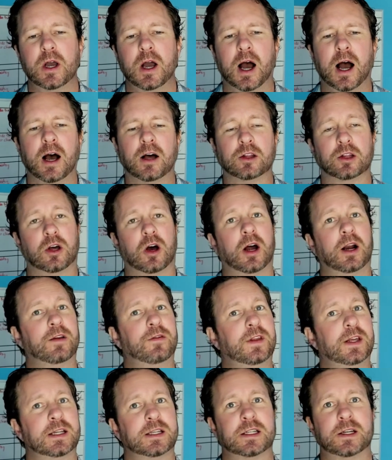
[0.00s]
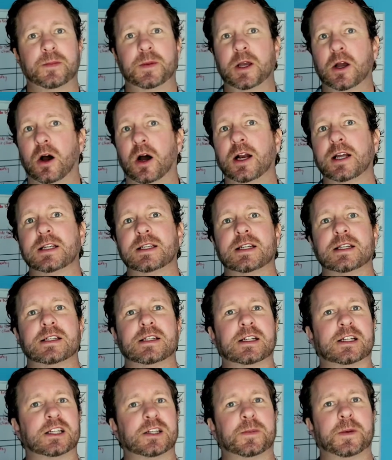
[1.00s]
A lot of this, to be honest,
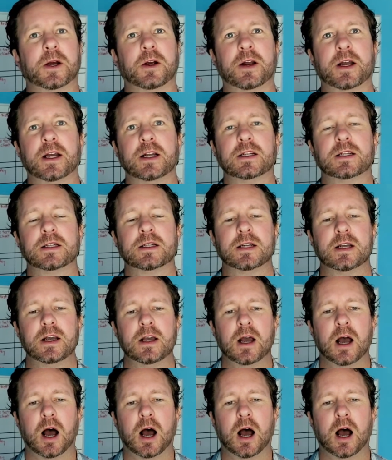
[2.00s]
is experience.